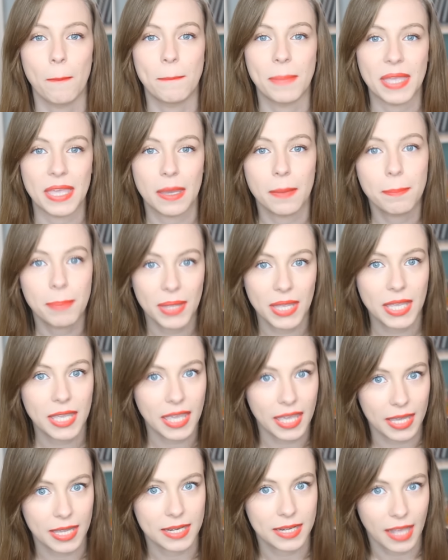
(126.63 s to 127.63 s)
be a big
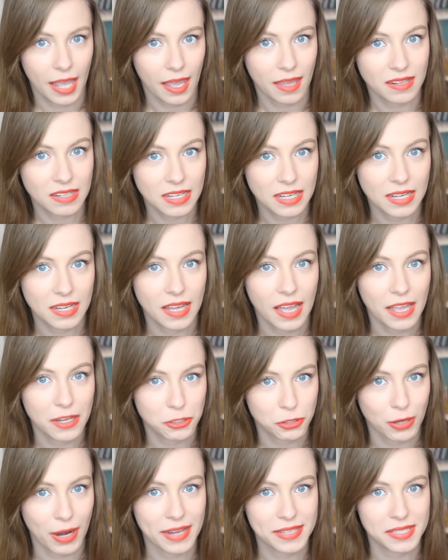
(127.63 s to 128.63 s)
kid, Kayla,
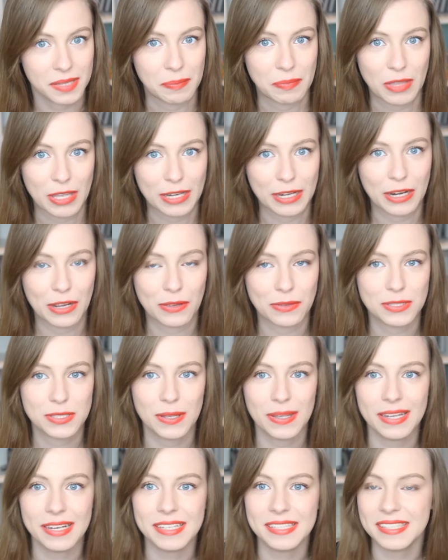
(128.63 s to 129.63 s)
and try something new.
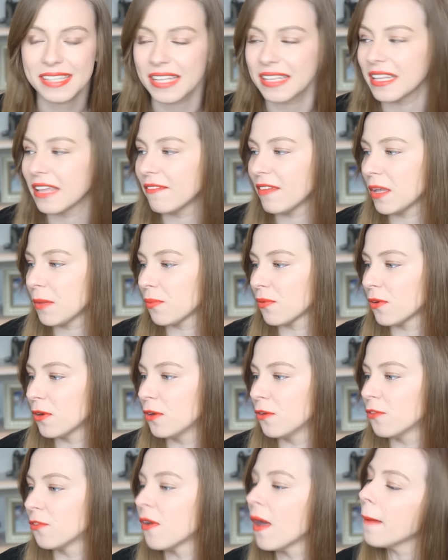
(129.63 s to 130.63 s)
So it is the Living
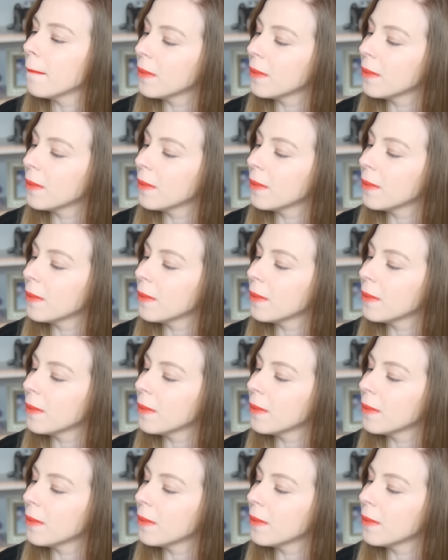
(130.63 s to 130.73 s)
Proof